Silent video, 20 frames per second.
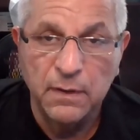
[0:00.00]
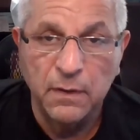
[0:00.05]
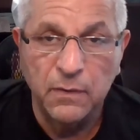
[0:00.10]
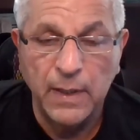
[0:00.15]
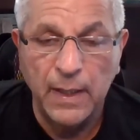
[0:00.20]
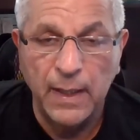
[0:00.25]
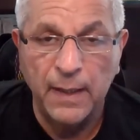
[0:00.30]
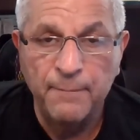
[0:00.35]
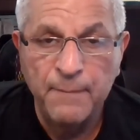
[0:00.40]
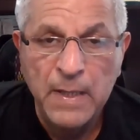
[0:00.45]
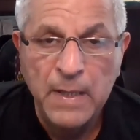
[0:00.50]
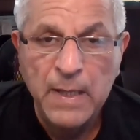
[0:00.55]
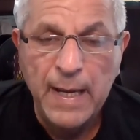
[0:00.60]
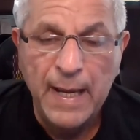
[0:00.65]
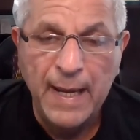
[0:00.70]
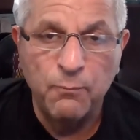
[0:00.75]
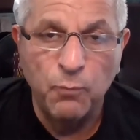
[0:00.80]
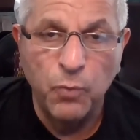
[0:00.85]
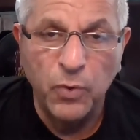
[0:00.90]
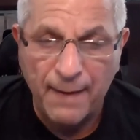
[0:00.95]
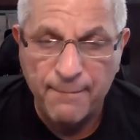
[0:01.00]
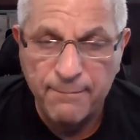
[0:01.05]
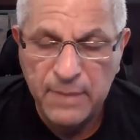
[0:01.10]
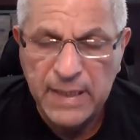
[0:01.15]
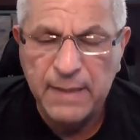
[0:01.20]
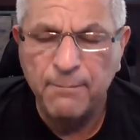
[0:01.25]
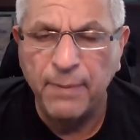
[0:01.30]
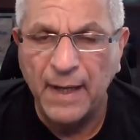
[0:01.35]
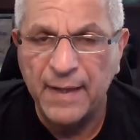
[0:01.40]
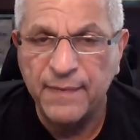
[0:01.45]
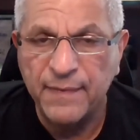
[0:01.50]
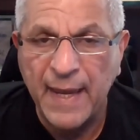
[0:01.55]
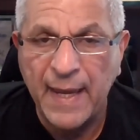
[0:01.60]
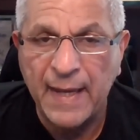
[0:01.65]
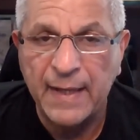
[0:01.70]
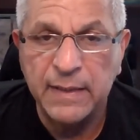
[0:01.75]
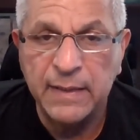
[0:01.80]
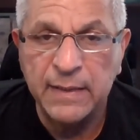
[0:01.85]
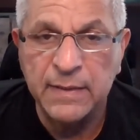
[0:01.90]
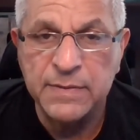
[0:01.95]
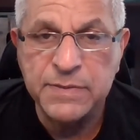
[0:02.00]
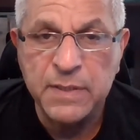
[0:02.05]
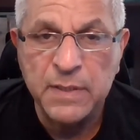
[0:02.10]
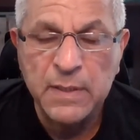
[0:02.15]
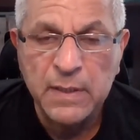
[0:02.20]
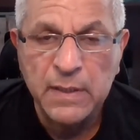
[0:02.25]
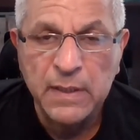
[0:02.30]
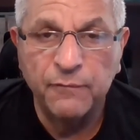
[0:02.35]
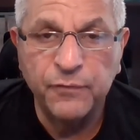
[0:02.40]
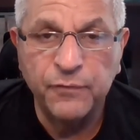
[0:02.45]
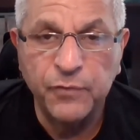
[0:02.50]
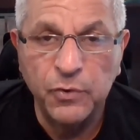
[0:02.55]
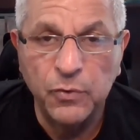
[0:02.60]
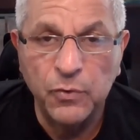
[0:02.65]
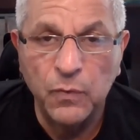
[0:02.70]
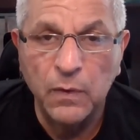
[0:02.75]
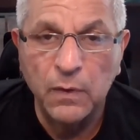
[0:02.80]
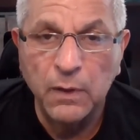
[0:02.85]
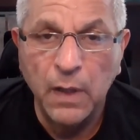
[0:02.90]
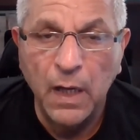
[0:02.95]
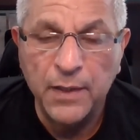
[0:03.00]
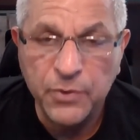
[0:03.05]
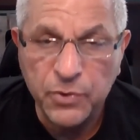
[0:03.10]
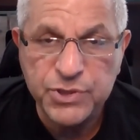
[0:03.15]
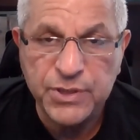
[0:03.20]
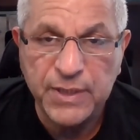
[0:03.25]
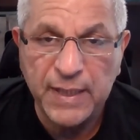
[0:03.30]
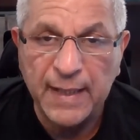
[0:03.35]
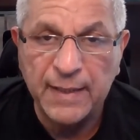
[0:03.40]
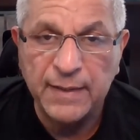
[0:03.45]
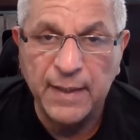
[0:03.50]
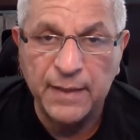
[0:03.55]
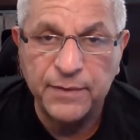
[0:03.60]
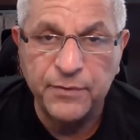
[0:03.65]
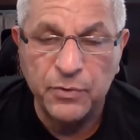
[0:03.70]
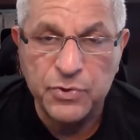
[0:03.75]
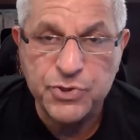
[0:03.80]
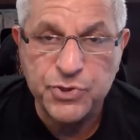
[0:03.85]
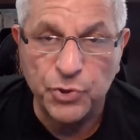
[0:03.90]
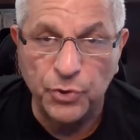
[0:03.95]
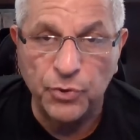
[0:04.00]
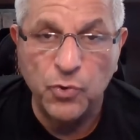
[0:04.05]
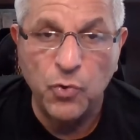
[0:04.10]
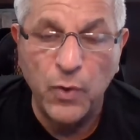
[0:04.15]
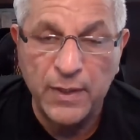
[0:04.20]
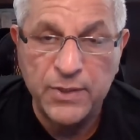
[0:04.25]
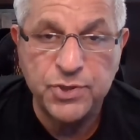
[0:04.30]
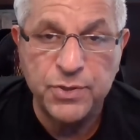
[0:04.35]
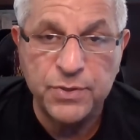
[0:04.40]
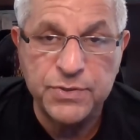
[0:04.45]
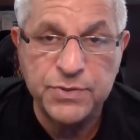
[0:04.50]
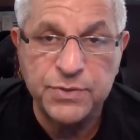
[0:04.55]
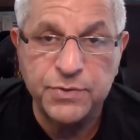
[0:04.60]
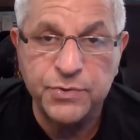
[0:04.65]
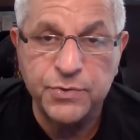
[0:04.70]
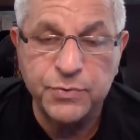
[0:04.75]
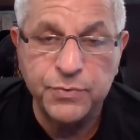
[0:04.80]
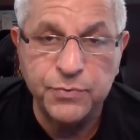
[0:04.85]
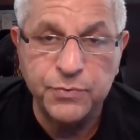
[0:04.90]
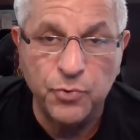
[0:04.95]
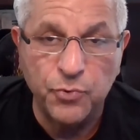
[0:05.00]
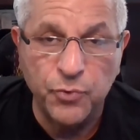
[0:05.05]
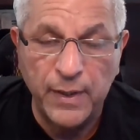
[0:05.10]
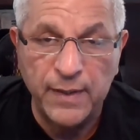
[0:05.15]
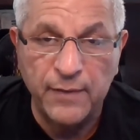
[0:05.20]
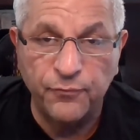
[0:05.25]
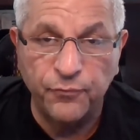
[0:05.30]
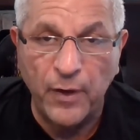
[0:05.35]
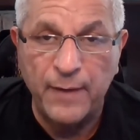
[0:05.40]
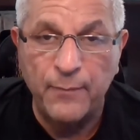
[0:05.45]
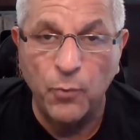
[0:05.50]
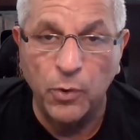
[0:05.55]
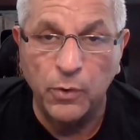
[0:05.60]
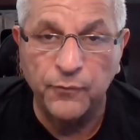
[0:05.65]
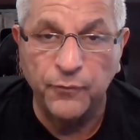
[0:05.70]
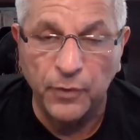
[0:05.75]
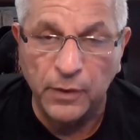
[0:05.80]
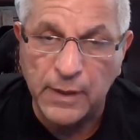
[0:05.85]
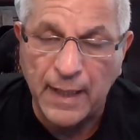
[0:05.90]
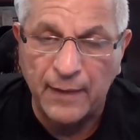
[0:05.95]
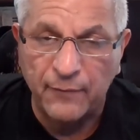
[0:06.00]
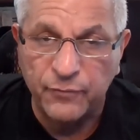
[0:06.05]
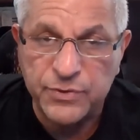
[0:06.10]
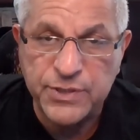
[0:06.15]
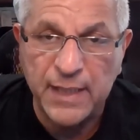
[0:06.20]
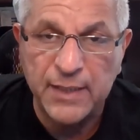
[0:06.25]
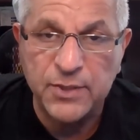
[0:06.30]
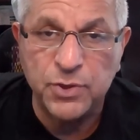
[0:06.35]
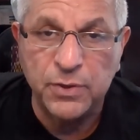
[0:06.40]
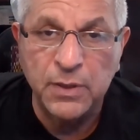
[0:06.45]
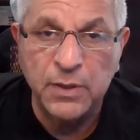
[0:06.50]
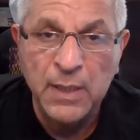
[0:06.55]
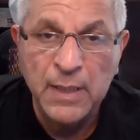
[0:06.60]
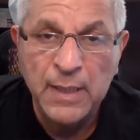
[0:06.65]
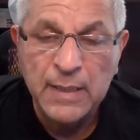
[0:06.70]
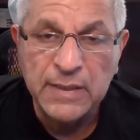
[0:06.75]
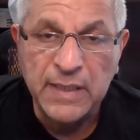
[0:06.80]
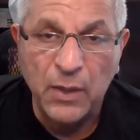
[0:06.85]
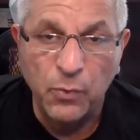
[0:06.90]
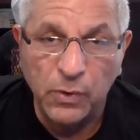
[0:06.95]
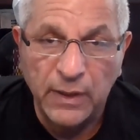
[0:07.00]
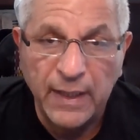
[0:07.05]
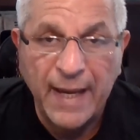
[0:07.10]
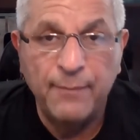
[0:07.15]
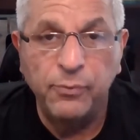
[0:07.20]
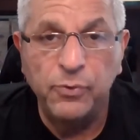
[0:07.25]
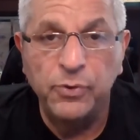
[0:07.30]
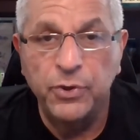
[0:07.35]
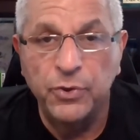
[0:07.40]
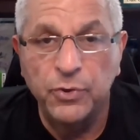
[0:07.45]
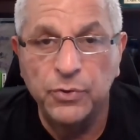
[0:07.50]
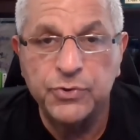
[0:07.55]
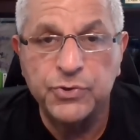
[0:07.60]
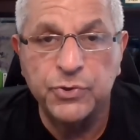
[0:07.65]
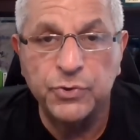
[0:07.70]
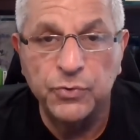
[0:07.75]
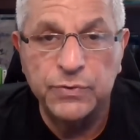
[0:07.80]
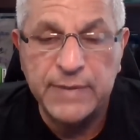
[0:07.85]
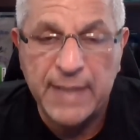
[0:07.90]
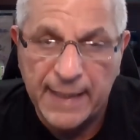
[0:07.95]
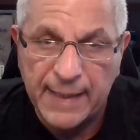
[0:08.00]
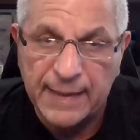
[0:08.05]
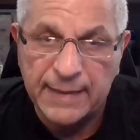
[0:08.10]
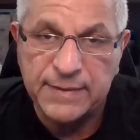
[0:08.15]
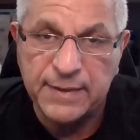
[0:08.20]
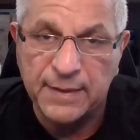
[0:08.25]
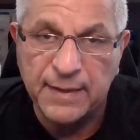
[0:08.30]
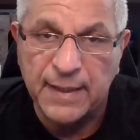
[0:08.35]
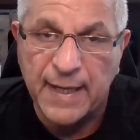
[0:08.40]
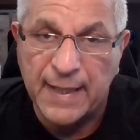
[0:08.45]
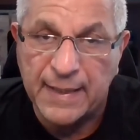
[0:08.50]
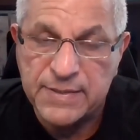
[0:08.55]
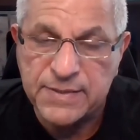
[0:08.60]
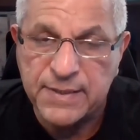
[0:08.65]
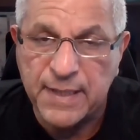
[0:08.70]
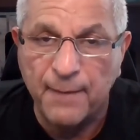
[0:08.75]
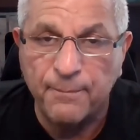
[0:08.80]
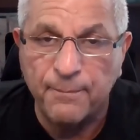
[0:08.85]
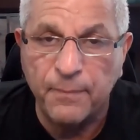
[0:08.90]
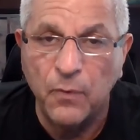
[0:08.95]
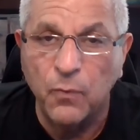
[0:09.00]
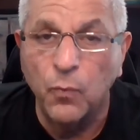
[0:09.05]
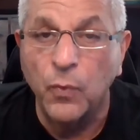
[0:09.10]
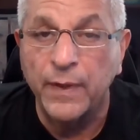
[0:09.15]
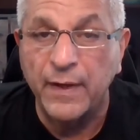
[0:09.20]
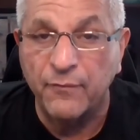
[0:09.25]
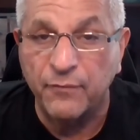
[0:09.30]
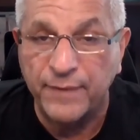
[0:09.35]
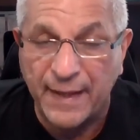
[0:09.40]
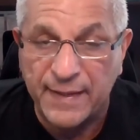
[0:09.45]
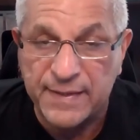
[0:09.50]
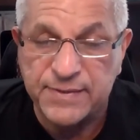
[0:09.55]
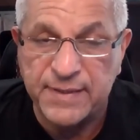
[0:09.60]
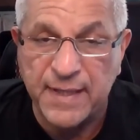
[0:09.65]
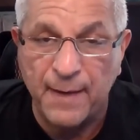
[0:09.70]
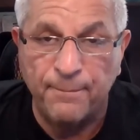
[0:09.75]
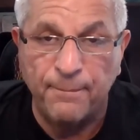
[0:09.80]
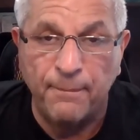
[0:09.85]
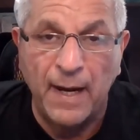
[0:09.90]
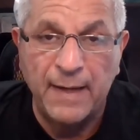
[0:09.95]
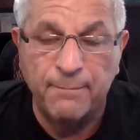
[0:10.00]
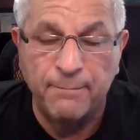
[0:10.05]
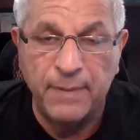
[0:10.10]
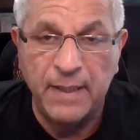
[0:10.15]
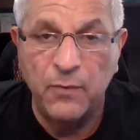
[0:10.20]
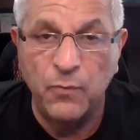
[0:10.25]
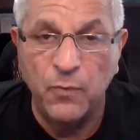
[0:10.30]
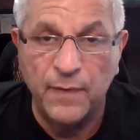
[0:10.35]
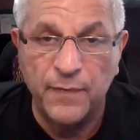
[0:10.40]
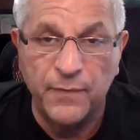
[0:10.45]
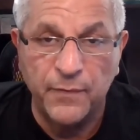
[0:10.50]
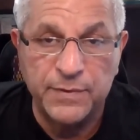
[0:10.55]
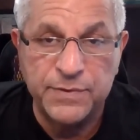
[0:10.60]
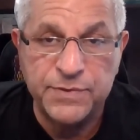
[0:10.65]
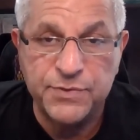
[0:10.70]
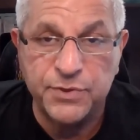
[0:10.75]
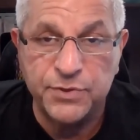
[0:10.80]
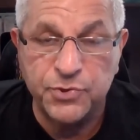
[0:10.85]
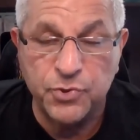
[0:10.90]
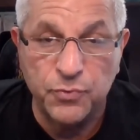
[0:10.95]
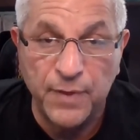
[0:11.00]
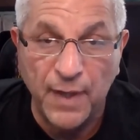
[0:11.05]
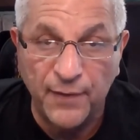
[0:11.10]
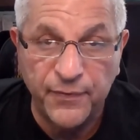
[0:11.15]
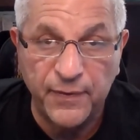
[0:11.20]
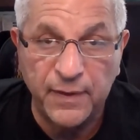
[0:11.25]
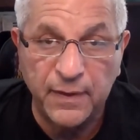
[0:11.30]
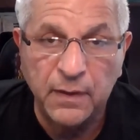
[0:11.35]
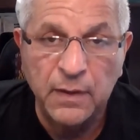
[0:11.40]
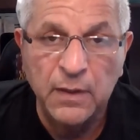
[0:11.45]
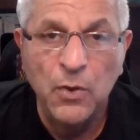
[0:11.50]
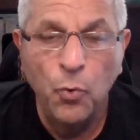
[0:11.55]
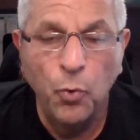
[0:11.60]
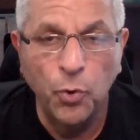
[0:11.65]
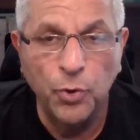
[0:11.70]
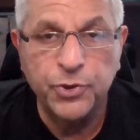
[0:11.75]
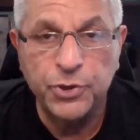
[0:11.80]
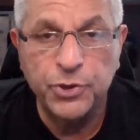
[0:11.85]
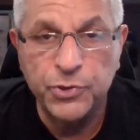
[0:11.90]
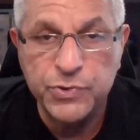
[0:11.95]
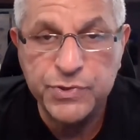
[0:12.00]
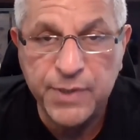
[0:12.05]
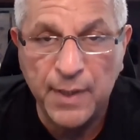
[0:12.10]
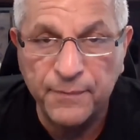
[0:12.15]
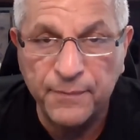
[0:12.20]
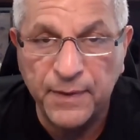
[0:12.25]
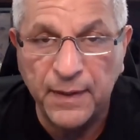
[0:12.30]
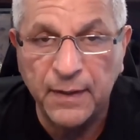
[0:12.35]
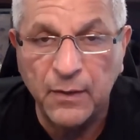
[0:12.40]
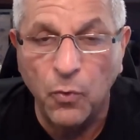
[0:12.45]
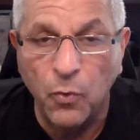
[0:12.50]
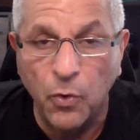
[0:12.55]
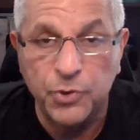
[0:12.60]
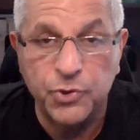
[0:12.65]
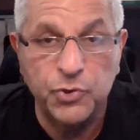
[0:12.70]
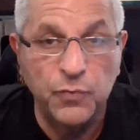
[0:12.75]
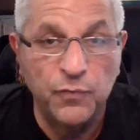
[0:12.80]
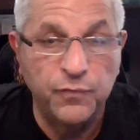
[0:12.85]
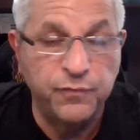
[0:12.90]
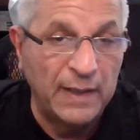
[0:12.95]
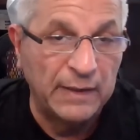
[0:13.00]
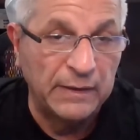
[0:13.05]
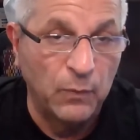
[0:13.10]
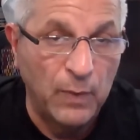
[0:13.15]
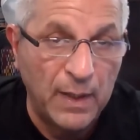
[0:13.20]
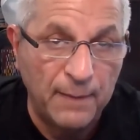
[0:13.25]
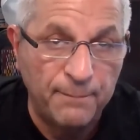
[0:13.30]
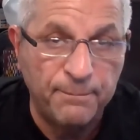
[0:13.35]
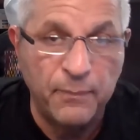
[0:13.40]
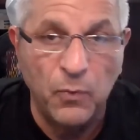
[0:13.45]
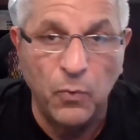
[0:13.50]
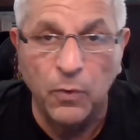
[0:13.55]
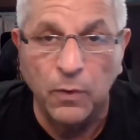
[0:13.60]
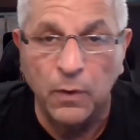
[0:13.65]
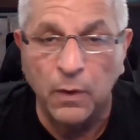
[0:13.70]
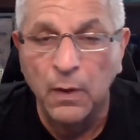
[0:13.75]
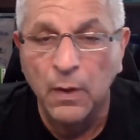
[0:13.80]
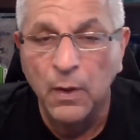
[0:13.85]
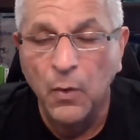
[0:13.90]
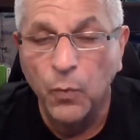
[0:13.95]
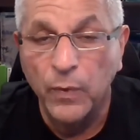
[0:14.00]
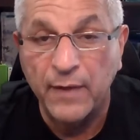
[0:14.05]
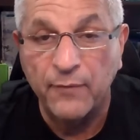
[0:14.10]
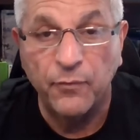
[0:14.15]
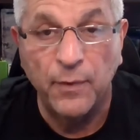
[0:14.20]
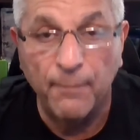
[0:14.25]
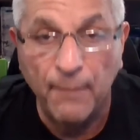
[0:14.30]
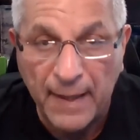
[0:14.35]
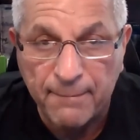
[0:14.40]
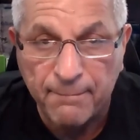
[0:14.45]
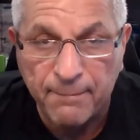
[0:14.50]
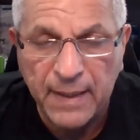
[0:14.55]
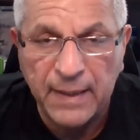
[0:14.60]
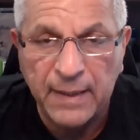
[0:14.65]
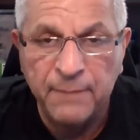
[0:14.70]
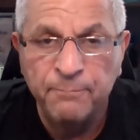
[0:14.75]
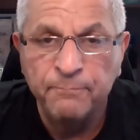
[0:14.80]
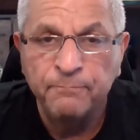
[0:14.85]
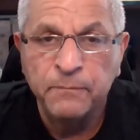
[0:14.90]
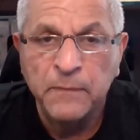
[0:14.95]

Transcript: Okay. And what I mean by that is if you understand that there's certain questions to create a framework for a conversation, that will enable you to take it to the next step, whatever that step might be, whether it's to do nothing or to do something or to follow up or whatever it might be.